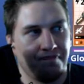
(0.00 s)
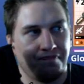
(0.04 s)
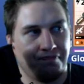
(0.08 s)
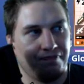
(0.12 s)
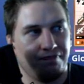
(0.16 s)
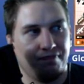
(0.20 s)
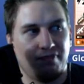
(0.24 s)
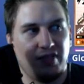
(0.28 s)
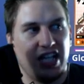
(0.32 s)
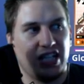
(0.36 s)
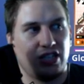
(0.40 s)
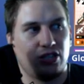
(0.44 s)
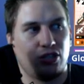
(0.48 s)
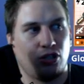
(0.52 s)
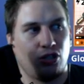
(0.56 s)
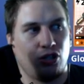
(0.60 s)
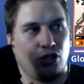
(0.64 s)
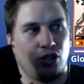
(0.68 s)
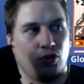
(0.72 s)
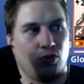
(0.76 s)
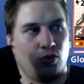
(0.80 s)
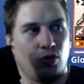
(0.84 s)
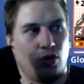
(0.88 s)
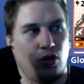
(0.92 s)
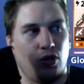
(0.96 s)
It's a
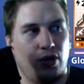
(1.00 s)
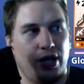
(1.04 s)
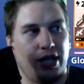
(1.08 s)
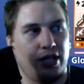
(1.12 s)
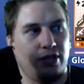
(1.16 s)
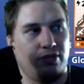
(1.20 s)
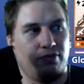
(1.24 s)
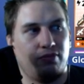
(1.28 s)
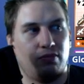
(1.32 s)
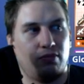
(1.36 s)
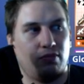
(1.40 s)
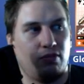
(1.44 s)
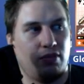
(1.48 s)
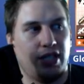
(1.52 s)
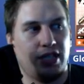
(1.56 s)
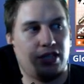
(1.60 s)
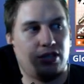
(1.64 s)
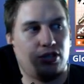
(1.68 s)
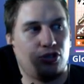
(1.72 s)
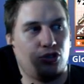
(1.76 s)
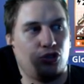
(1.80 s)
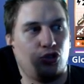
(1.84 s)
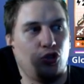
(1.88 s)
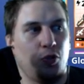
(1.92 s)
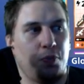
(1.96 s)
good roll. It's
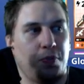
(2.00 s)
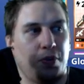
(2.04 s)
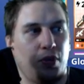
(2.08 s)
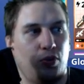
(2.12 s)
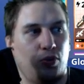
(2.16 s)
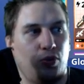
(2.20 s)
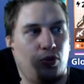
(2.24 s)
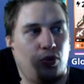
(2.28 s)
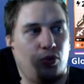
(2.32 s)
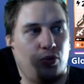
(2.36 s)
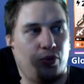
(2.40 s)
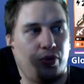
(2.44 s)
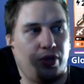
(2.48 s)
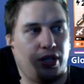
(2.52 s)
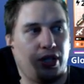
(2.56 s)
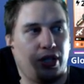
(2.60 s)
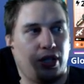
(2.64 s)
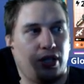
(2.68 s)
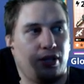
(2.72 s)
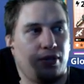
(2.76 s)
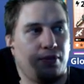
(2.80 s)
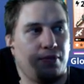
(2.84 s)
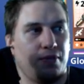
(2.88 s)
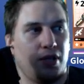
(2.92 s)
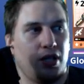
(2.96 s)
a super roll,
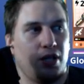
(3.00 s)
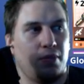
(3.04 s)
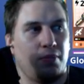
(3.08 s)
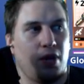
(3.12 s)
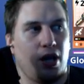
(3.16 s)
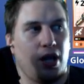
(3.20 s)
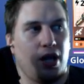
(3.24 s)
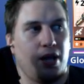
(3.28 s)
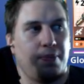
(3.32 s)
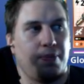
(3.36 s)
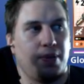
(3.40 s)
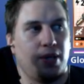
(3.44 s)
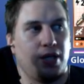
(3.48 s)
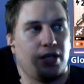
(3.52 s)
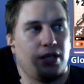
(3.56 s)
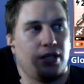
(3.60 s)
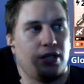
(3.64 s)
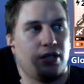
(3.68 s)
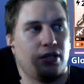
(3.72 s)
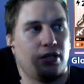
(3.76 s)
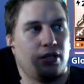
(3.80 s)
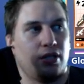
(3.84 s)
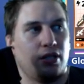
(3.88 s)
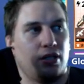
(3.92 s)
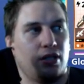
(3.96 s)
really, in my
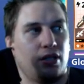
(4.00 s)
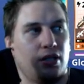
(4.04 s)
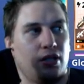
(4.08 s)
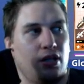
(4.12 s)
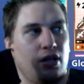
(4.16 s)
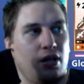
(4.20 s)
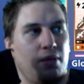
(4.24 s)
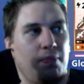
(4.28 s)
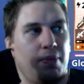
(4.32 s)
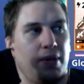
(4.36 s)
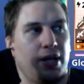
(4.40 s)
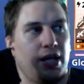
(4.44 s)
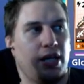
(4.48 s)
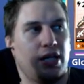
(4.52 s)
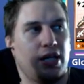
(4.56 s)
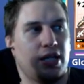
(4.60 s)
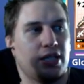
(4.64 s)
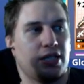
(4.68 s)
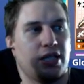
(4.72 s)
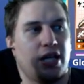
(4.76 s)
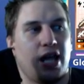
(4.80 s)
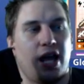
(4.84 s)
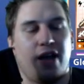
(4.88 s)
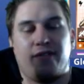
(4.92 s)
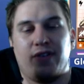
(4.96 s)
opinion, but it
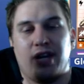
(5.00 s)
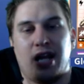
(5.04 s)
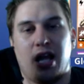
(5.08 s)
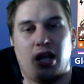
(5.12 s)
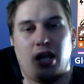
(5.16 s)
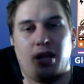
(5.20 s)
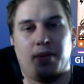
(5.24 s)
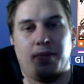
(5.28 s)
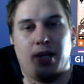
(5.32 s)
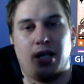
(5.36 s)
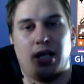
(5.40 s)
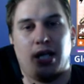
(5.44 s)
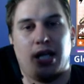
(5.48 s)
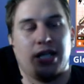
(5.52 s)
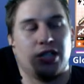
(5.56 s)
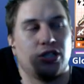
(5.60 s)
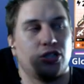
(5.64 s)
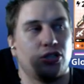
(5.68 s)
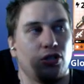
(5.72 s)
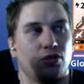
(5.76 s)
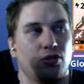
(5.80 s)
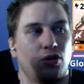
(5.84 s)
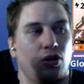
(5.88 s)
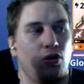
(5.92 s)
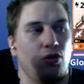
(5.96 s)
doesn't have an element. And
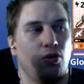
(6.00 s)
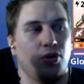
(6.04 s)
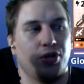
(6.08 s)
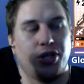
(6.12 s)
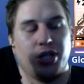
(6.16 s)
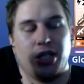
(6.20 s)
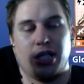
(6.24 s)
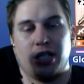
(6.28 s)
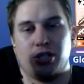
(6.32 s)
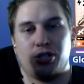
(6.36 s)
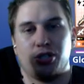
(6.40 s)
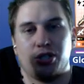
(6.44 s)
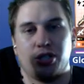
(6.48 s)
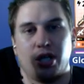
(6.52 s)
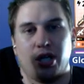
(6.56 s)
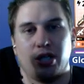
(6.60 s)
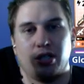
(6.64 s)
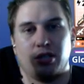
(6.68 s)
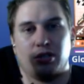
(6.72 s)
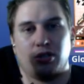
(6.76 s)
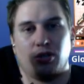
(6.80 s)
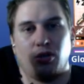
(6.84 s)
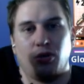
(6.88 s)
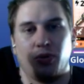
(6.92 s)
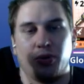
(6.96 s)
so the whole thing's
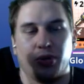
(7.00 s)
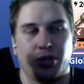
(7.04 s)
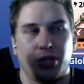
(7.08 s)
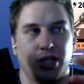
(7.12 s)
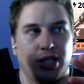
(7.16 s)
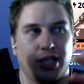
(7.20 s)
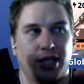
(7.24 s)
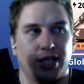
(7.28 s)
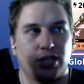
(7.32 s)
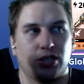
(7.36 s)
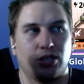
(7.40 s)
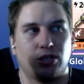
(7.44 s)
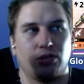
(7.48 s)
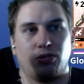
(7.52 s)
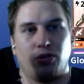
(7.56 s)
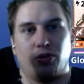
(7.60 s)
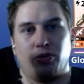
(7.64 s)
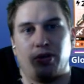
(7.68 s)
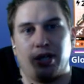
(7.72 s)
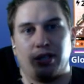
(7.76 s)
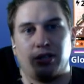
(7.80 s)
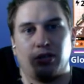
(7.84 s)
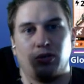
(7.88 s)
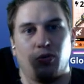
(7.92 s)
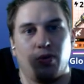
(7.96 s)
shit. The whole thing gets
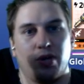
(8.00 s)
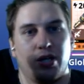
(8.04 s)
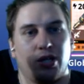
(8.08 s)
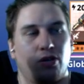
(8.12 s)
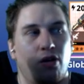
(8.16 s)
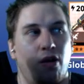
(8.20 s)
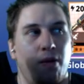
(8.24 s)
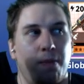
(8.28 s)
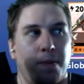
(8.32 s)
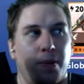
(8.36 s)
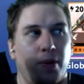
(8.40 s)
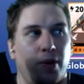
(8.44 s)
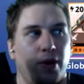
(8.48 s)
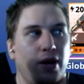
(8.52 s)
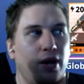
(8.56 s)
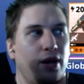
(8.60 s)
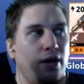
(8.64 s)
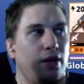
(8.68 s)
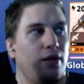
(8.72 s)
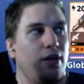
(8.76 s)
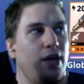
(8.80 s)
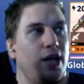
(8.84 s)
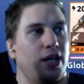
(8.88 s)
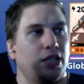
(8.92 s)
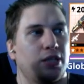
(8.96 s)
thrown out the window. I put
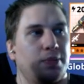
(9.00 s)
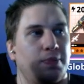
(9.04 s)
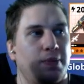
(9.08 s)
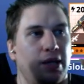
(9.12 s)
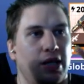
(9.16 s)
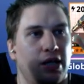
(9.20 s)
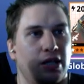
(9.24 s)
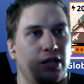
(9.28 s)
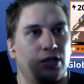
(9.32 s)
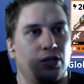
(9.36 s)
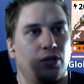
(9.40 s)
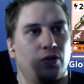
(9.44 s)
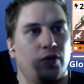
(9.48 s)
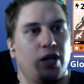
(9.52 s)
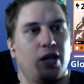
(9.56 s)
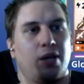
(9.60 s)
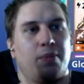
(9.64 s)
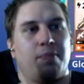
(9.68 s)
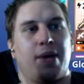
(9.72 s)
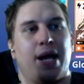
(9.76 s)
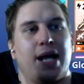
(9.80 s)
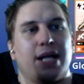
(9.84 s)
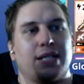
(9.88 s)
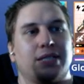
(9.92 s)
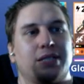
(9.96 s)
XP into it,
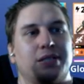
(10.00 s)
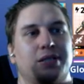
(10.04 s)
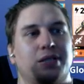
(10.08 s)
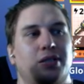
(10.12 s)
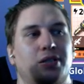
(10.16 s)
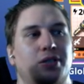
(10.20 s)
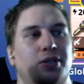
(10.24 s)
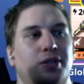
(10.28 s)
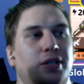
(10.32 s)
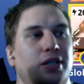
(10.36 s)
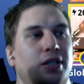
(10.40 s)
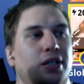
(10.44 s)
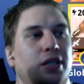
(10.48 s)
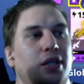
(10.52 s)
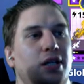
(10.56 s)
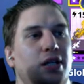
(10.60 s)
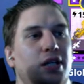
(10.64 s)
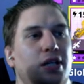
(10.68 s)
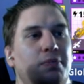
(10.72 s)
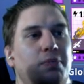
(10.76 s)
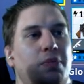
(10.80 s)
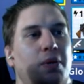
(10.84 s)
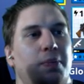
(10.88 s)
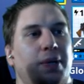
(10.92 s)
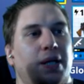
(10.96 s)
mats into it,
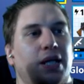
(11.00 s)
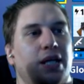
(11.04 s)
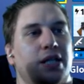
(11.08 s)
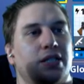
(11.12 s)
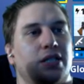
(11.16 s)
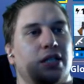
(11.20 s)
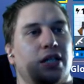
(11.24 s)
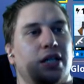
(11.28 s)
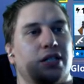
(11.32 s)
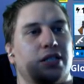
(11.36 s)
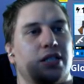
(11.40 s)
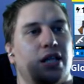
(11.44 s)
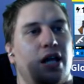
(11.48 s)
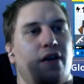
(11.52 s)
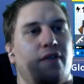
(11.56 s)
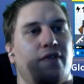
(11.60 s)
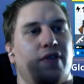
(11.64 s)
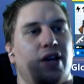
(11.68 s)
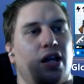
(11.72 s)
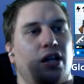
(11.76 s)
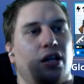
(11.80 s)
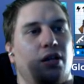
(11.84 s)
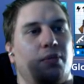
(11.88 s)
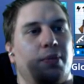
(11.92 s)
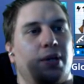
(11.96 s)
but because it doesn't have
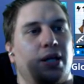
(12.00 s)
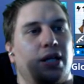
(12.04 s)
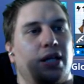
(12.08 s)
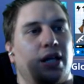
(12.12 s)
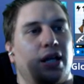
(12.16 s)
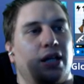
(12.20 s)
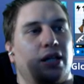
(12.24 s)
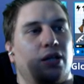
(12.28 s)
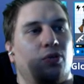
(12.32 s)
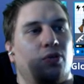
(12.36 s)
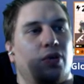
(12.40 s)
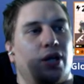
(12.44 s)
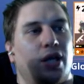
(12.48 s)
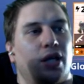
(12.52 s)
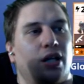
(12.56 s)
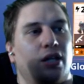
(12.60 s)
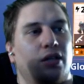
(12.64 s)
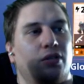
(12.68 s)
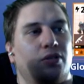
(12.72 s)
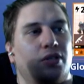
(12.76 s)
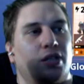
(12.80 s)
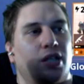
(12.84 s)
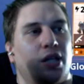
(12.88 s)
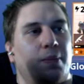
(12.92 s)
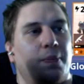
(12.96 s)
an element, now that we're getting a
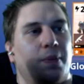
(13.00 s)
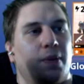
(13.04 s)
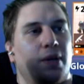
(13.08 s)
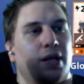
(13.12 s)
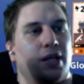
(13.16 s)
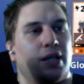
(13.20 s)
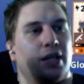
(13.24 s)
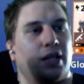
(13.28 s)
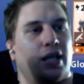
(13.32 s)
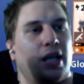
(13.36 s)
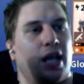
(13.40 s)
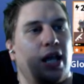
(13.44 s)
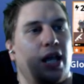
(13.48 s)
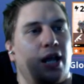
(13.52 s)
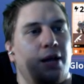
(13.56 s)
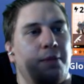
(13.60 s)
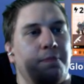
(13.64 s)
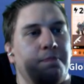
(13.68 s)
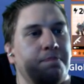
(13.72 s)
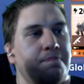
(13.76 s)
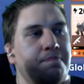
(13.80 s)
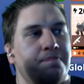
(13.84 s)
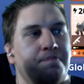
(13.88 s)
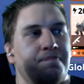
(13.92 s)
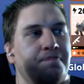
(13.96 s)
little deeper into the
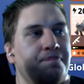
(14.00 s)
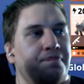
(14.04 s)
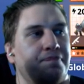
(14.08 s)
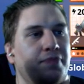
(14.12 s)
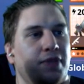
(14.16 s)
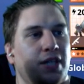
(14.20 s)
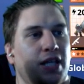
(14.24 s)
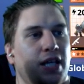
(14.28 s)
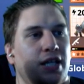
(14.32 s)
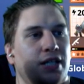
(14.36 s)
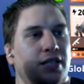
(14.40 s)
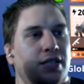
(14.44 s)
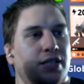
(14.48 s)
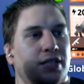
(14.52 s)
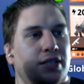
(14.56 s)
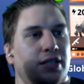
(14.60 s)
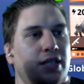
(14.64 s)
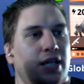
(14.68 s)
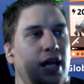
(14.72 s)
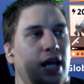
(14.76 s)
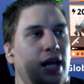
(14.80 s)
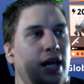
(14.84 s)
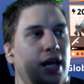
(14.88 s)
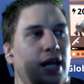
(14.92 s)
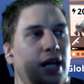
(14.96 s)
game, it just
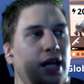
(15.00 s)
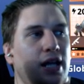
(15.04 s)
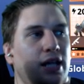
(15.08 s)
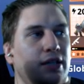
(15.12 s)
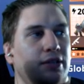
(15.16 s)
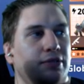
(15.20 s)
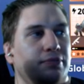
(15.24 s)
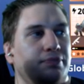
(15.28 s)
can't hang.